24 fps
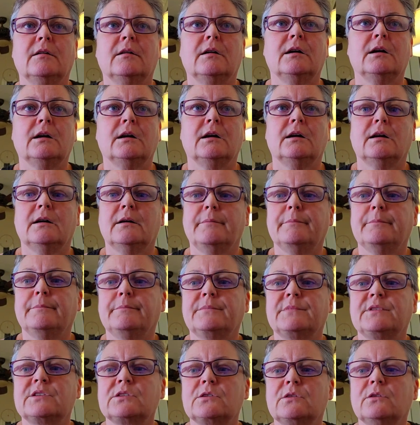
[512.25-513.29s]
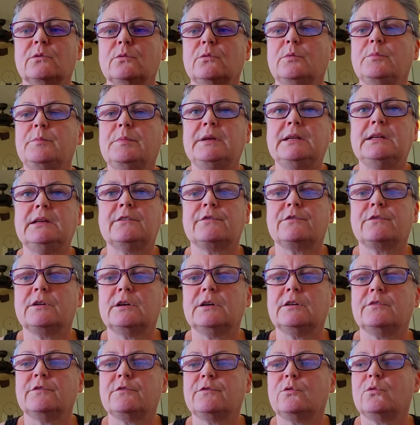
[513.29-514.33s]
Um, so it would be
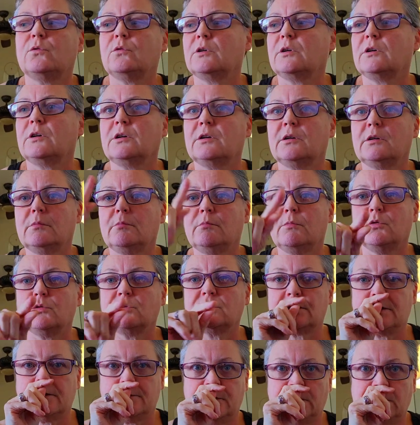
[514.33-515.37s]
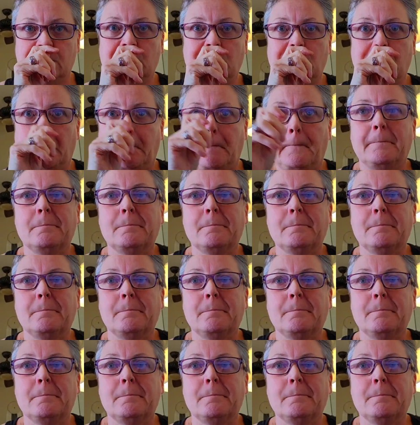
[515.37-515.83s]
different for most of you.